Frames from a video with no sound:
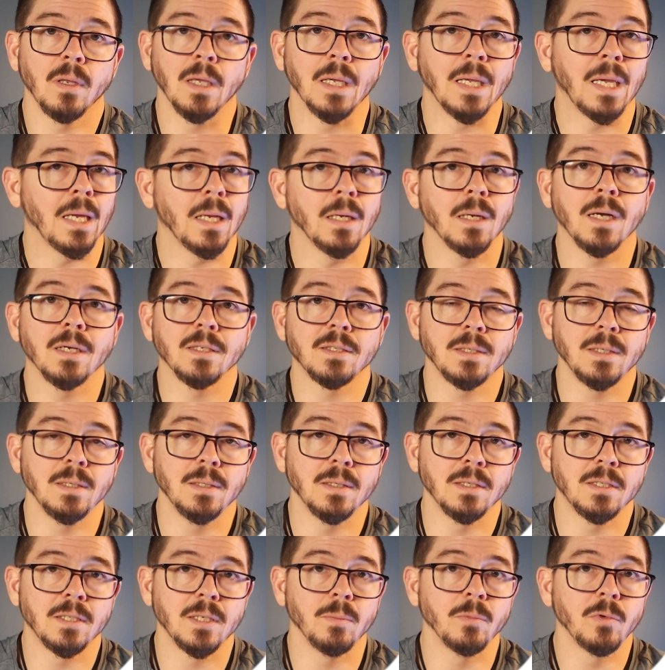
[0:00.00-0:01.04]
It cannot see
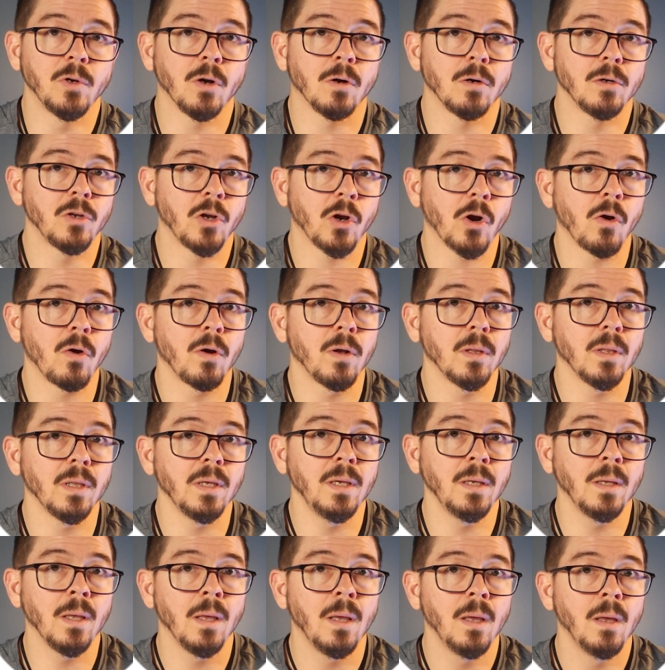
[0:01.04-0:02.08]
the SIM card
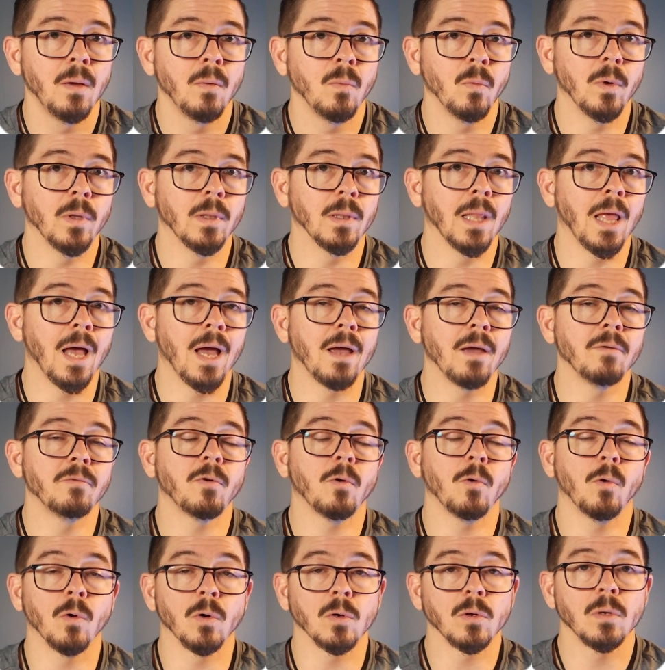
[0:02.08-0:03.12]
currently when live
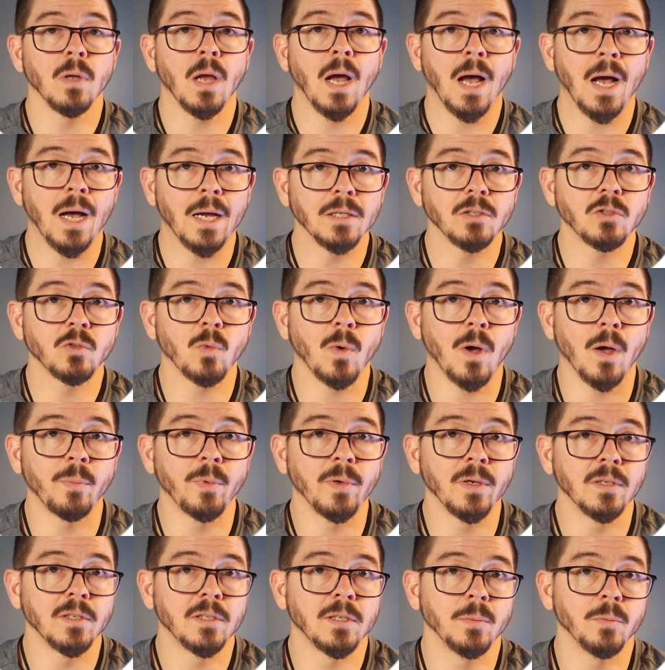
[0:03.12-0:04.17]
or hot
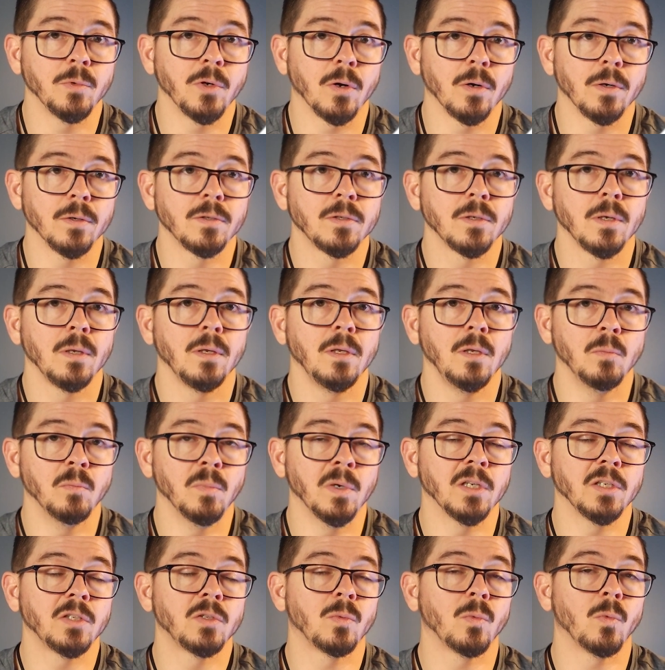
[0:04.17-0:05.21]
swapping SIM cards. You
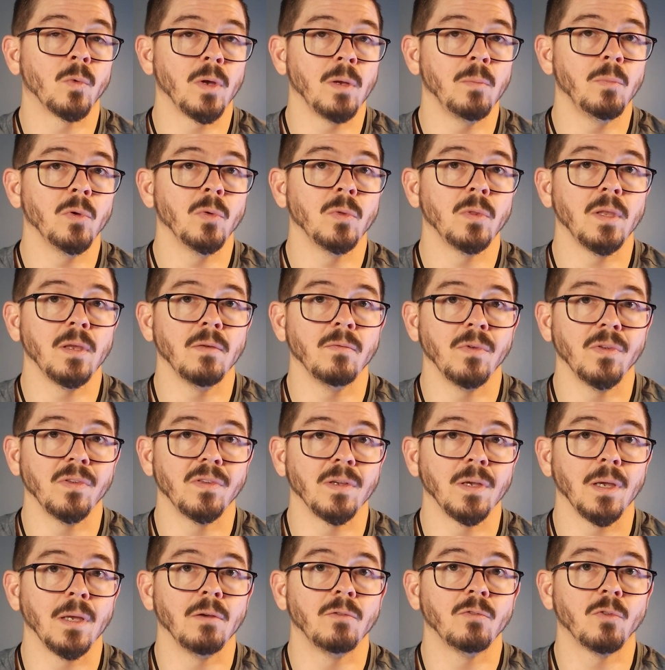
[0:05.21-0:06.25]
must reboot the
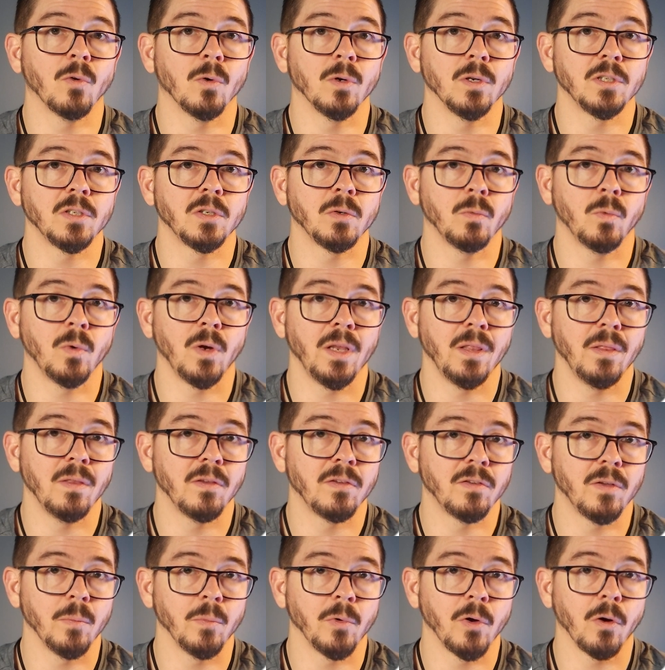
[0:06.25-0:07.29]
InvisaGig for it to read the
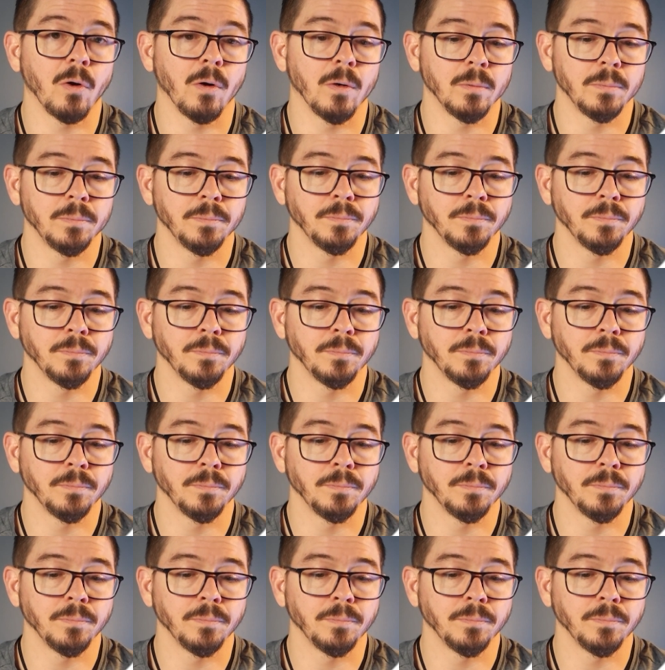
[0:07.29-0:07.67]
SIM card.